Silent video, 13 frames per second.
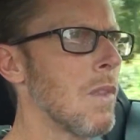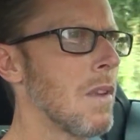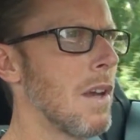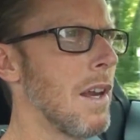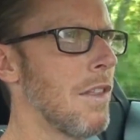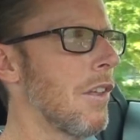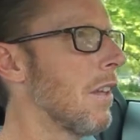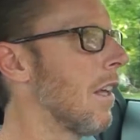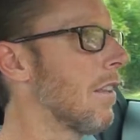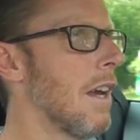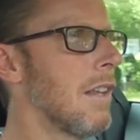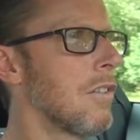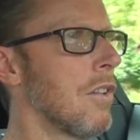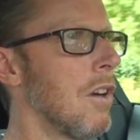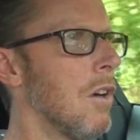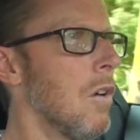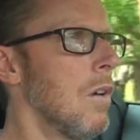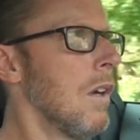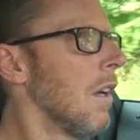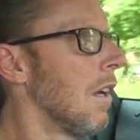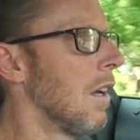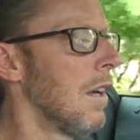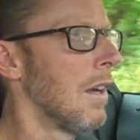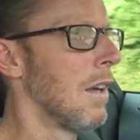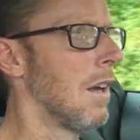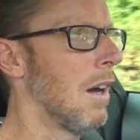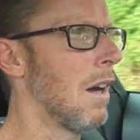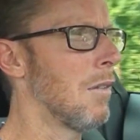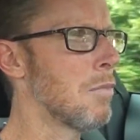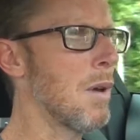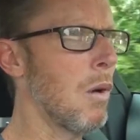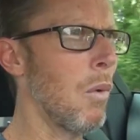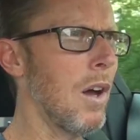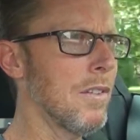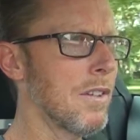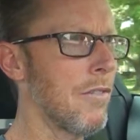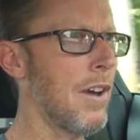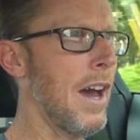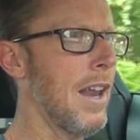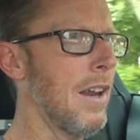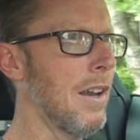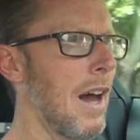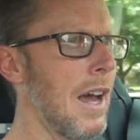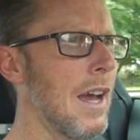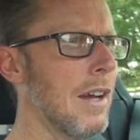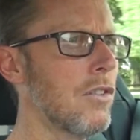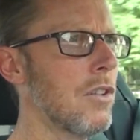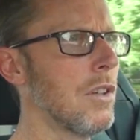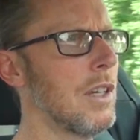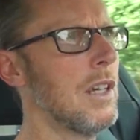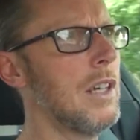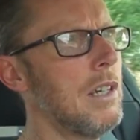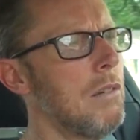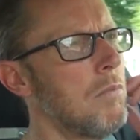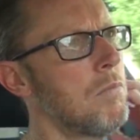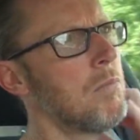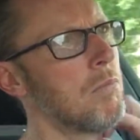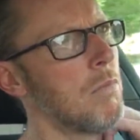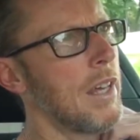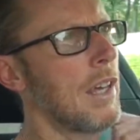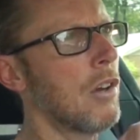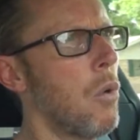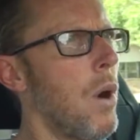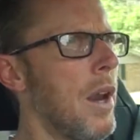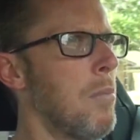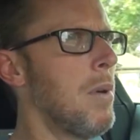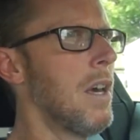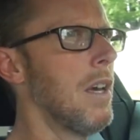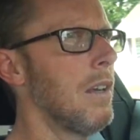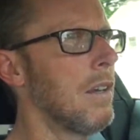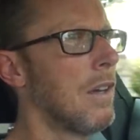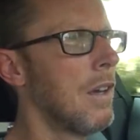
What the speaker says: anything like that, so it's been a while since I've had it. I actually like it quite a bit.